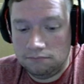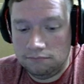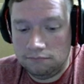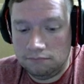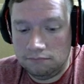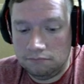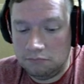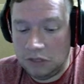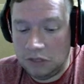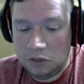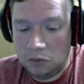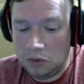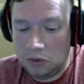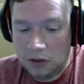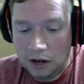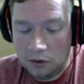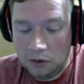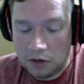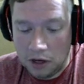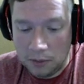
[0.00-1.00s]
But I
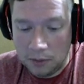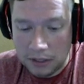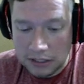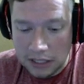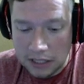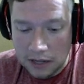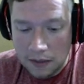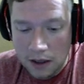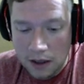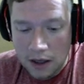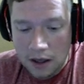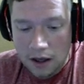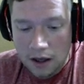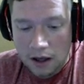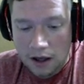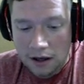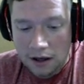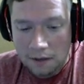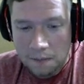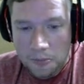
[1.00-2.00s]
don't care about that.
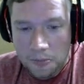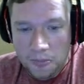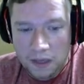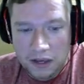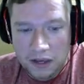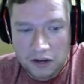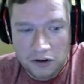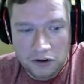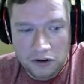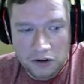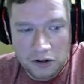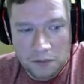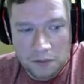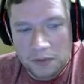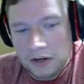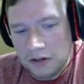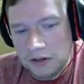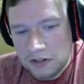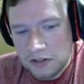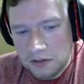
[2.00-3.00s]
Here
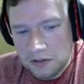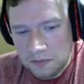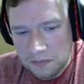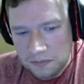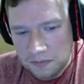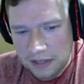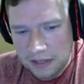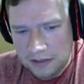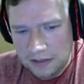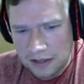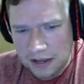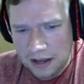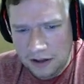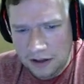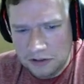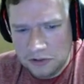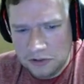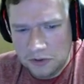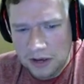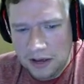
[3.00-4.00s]
appears that they
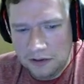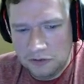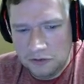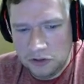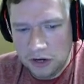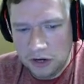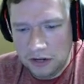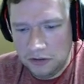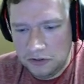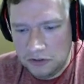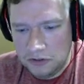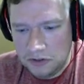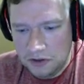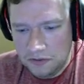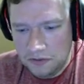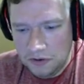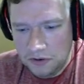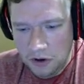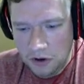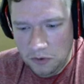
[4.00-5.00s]
also have trailers of
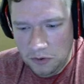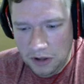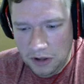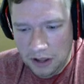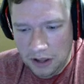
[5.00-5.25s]
their own.